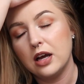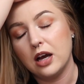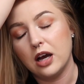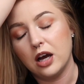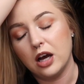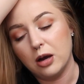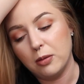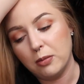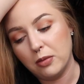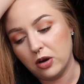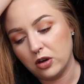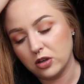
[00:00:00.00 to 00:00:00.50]

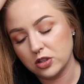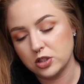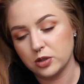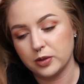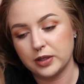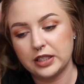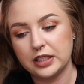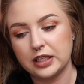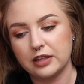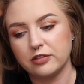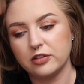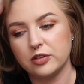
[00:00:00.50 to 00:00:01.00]
Also,
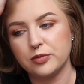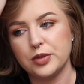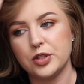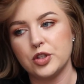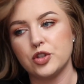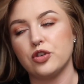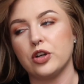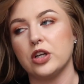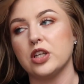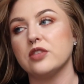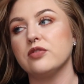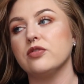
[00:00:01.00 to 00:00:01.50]
it can definitely be
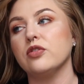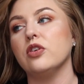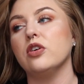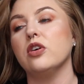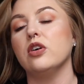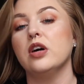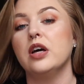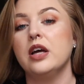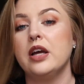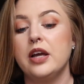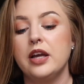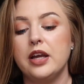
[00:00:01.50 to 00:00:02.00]

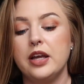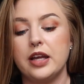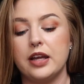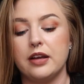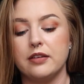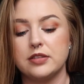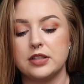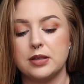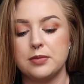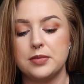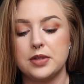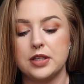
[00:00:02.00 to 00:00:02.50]
stressful
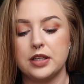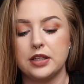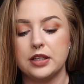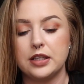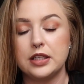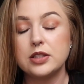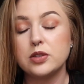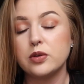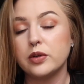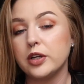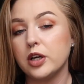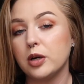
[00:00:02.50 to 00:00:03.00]
if something
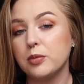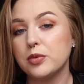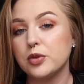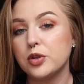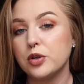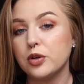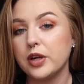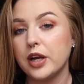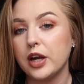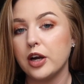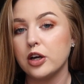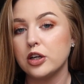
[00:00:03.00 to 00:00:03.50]
is going on with
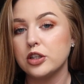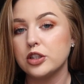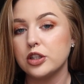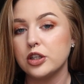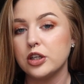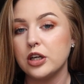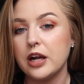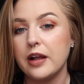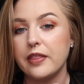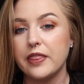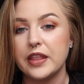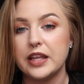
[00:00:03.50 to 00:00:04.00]
your
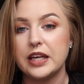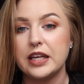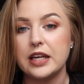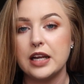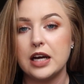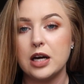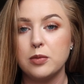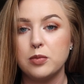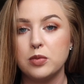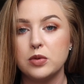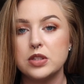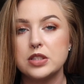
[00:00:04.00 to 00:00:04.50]
character and they need
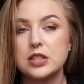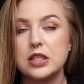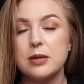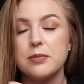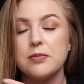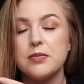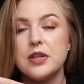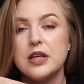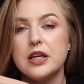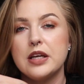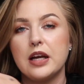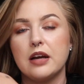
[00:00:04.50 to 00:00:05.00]
help with
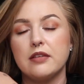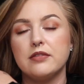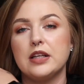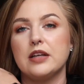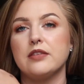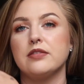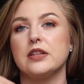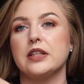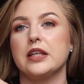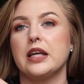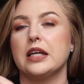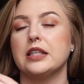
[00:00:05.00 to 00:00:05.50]
something. I've
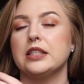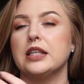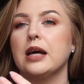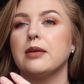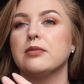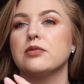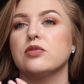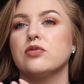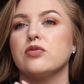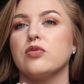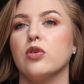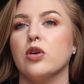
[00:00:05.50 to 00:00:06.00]
definitely had
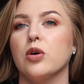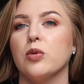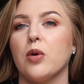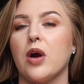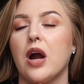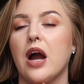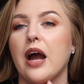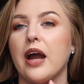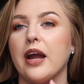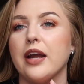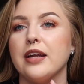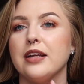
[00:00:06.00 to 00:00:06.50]
times before
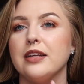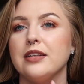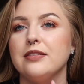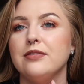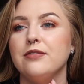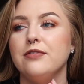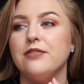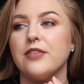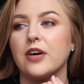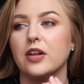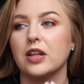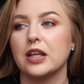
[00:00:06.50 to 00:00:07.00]
where I
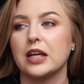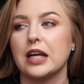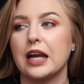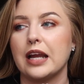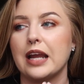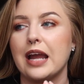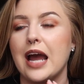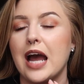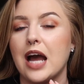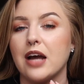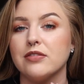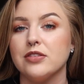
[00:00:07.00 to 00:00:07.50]
felt like I
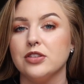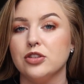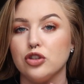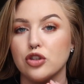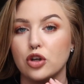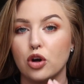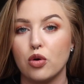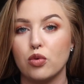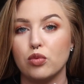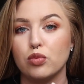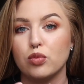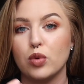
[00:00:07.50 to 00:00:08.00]
haven't
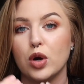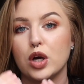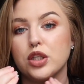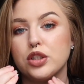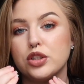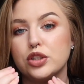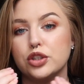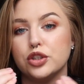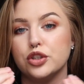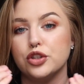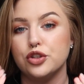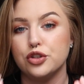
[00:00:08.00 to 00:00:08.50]
known
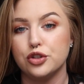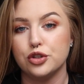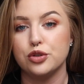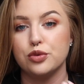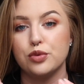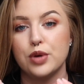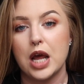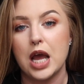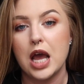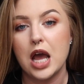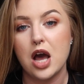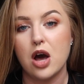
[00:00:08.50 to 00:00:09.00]
what to
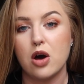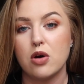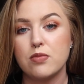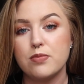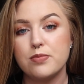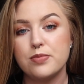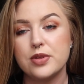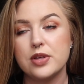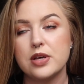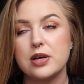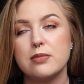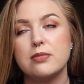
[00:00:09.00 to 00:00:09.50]
do to
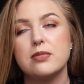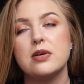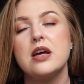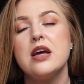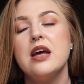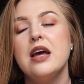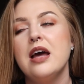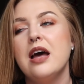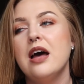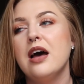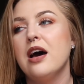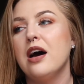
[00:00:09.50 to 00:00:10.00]
help them,
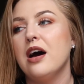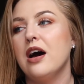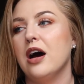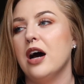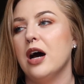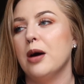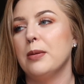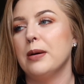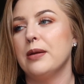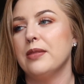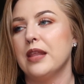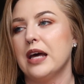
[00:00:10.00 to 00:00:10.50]

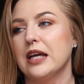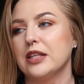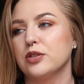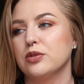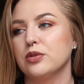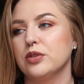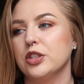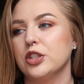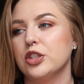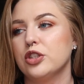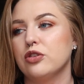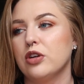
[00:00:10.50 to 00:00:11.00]
and that's
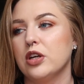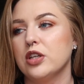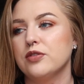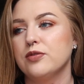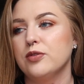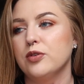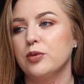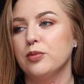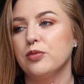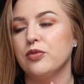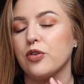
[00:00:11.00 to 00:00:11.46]
really stressful.